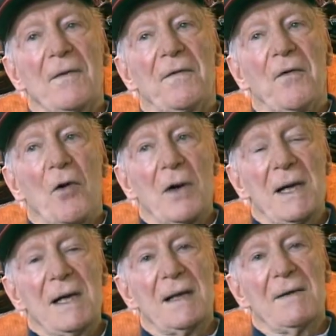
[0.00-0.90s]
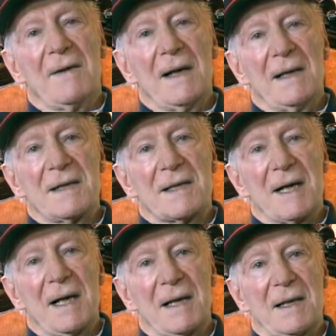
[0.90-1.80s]
40 invited
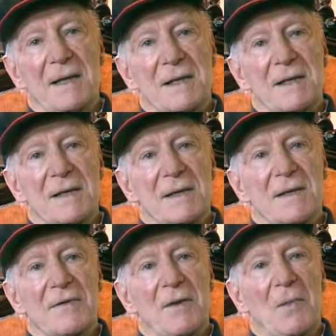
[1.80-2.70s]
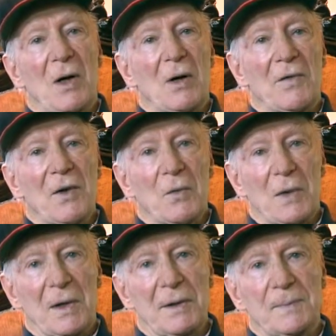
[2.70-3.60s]
scientists from all over the
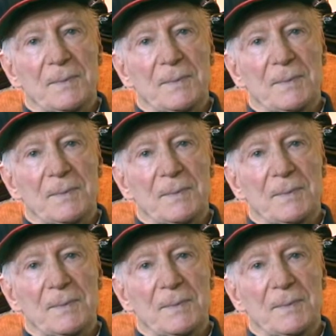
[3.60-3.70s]
world